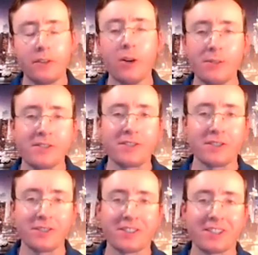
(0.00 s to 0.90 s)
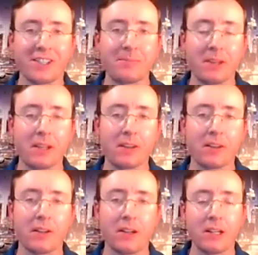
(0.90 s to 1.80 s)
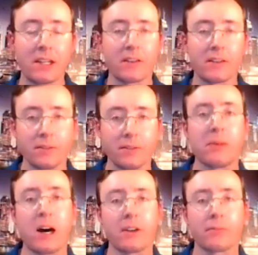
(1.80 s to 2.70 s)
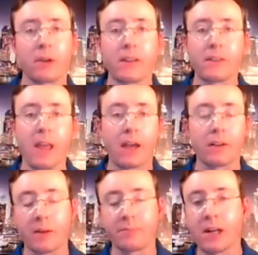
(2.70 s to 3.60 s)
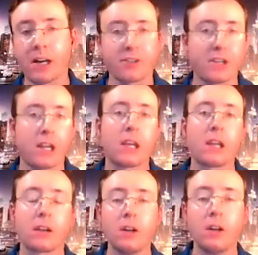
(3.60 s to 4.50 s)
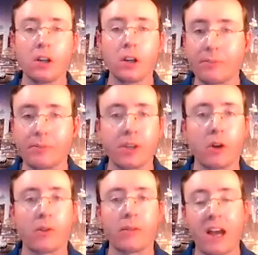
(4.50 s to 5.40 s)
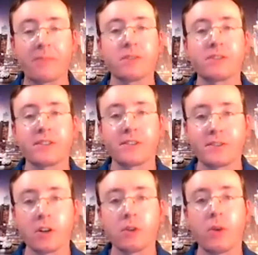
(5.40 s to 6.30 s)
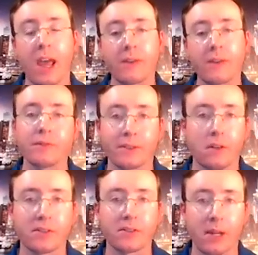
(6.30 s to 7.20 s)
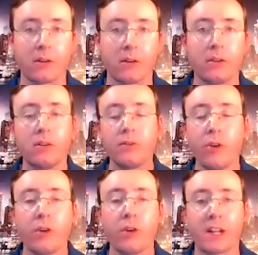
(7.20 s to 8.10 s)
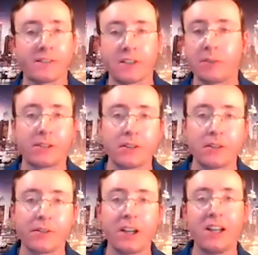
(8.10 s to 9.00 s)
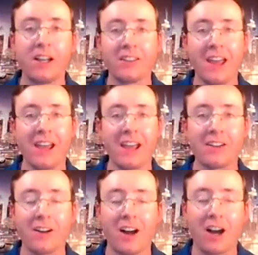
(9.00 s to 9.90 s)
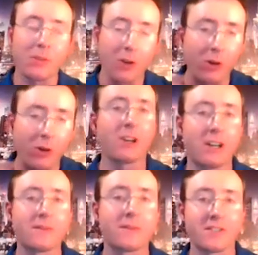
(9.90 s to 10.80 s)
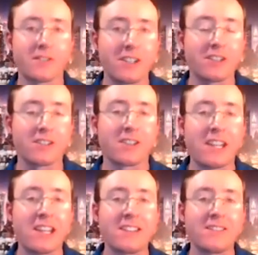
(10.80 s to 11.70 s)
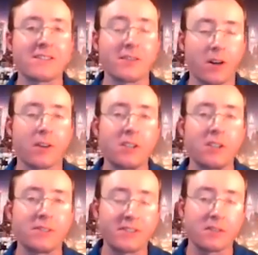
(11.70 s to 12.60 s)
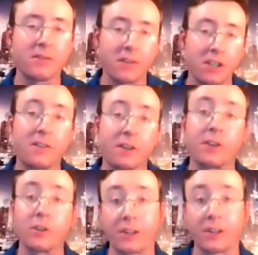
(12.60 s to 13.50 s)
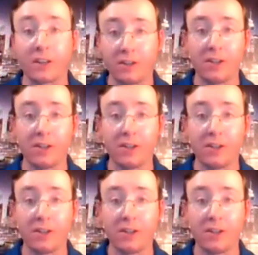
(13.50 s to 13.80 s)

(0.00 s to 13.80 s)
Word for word: always good to keep in in mind, right, that that blockchain and crypto have been so heavily talked about over the last couple of years, that our whole conversation is arguably still very, very early,